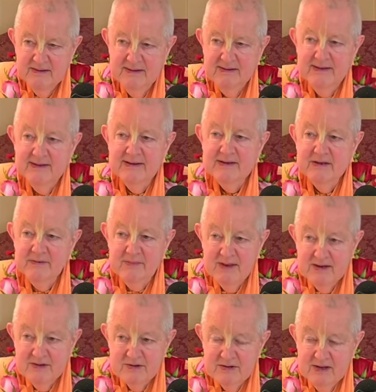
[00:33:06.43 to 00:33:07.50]

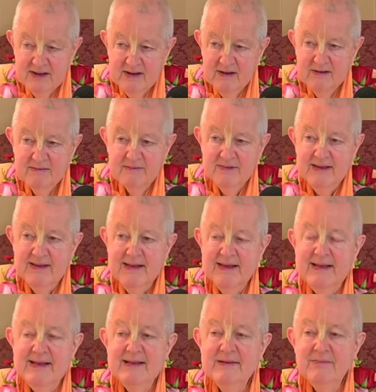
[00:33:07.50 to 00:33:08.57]
Diminishing of,
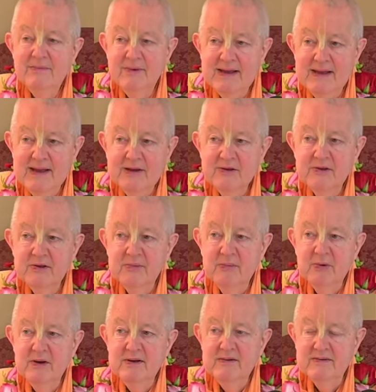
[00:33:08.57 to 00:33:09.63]
bringing to the point
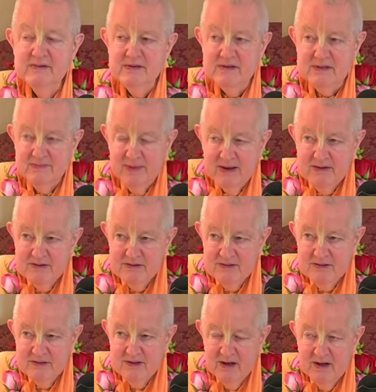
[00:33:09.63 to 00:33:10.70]
of suspension
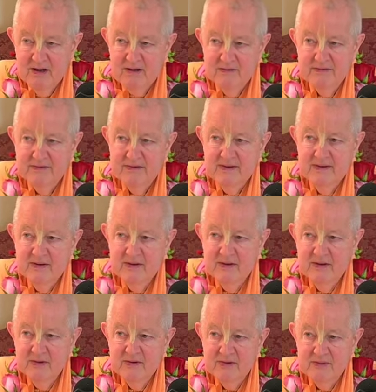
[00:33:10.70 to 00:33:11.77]
of
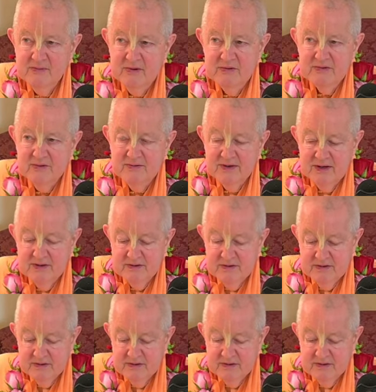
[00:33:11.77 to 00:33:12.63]
the modes of nature,